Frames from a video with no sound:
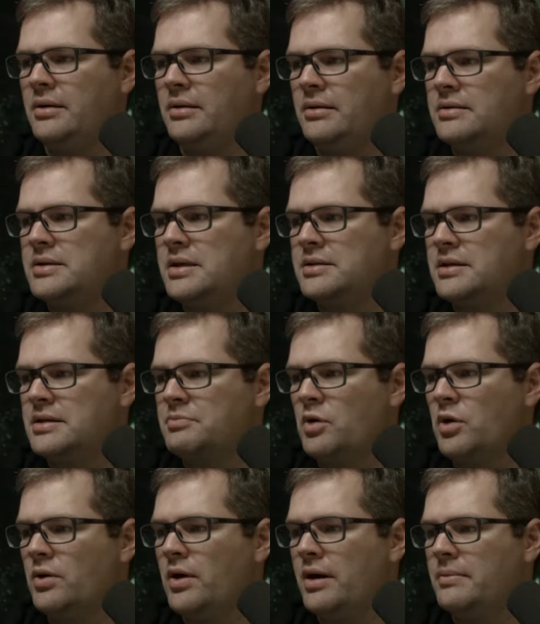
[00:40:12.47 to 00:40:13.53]
CSS
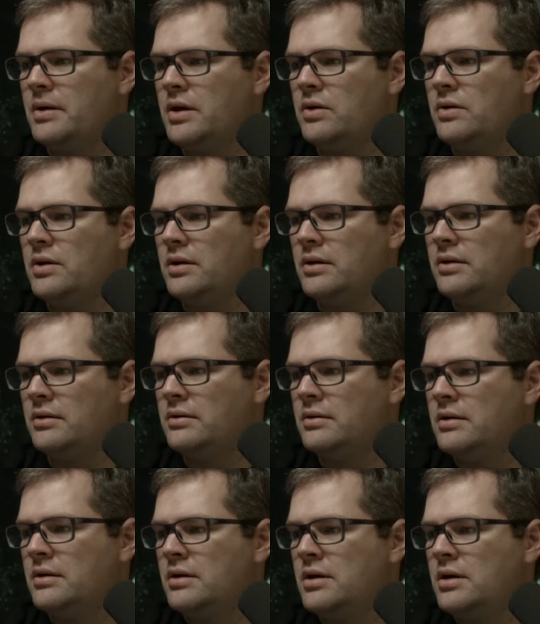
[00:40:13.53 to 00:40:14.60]
programming, you can
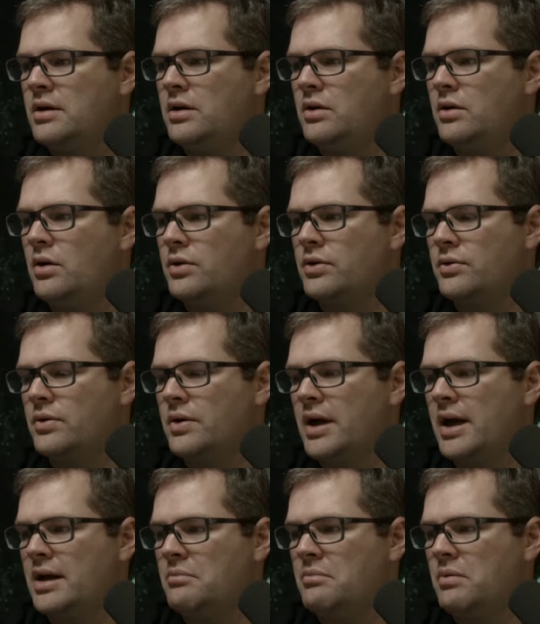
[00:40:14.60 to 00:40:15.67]
go through and
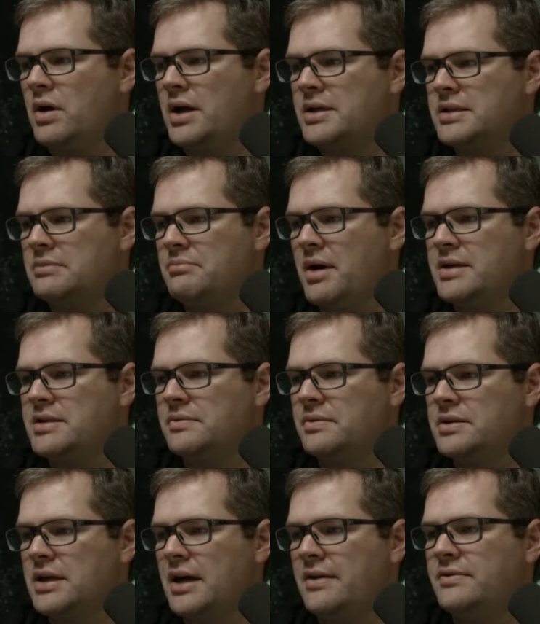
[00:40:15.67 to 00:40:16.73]
kind of customize it,
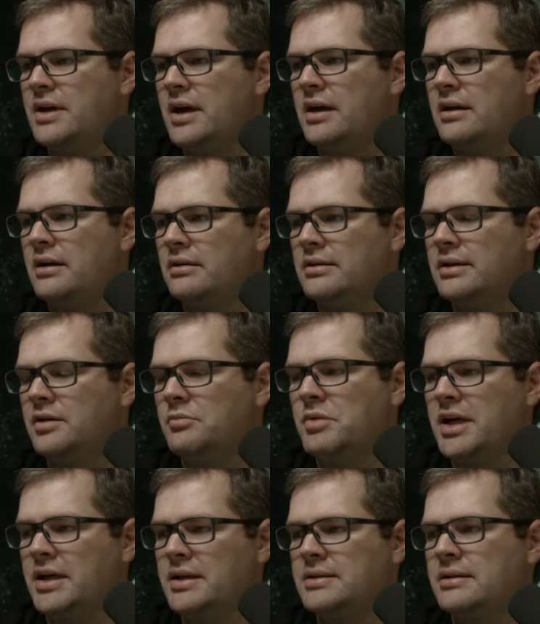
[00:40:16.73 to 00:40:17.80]
which I've done a little
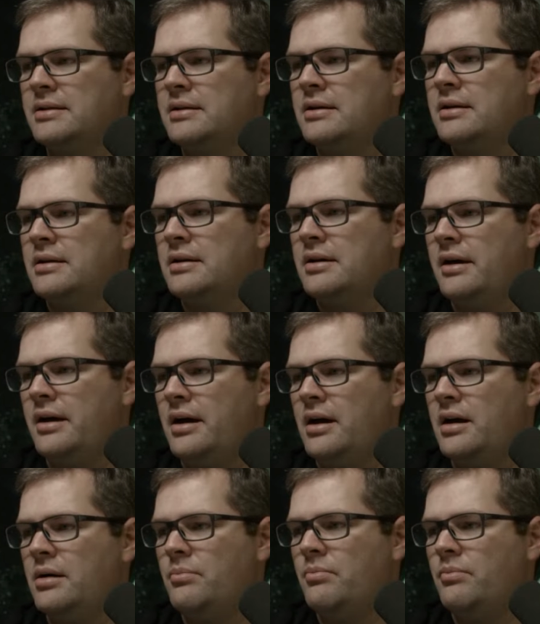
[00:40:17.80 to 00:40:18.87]
bit
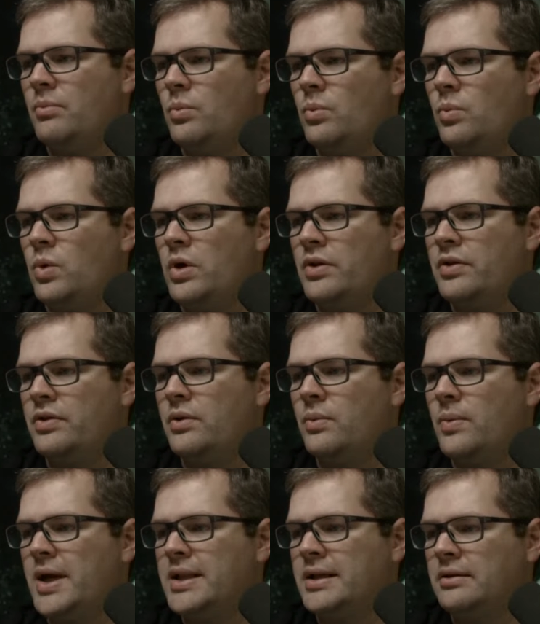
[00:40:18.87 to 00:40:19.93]
with the
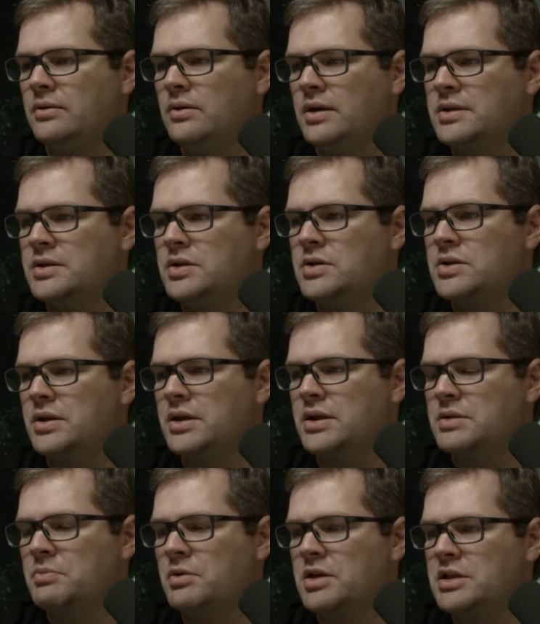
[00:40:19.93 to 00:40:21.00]
way that it looks. Usually it's
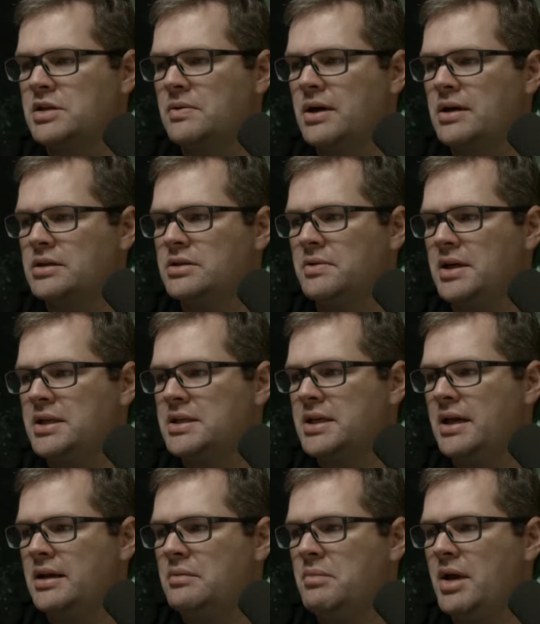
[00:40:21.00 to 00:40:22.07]
pretty square, so I
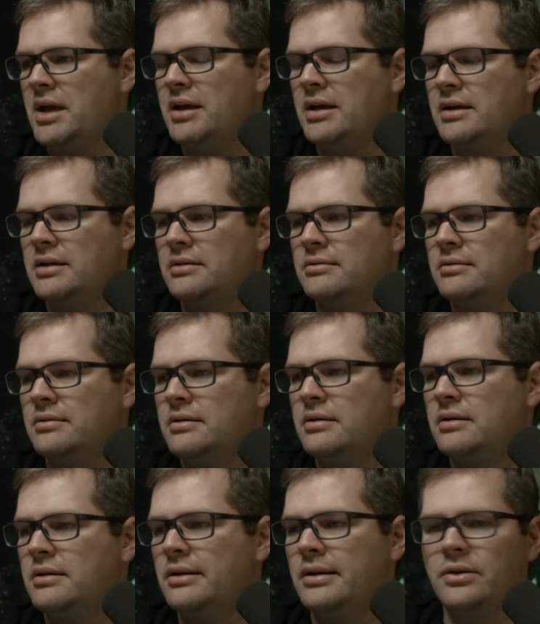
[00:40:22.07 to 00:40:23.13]
decided to make it
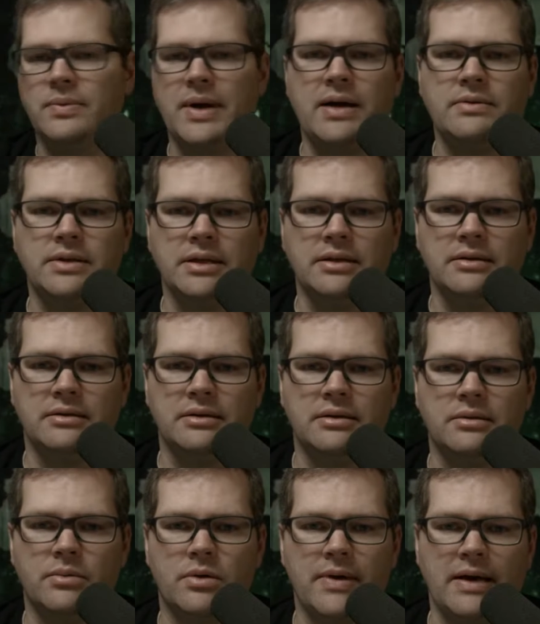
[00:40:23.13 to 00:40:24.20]
a little
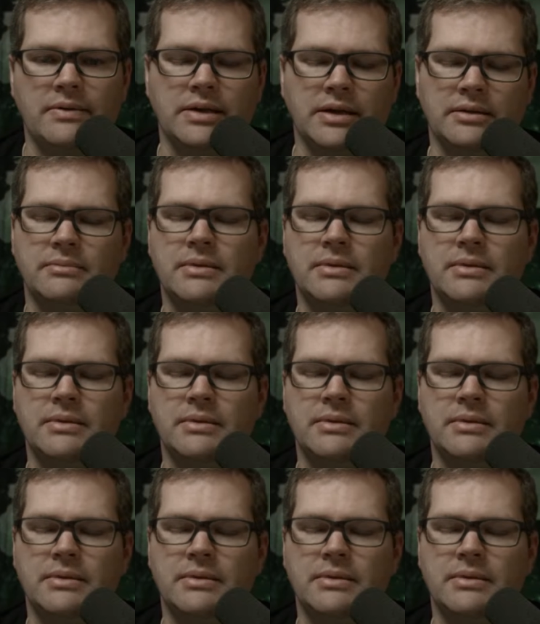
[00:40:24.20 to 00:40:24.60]
more rounded.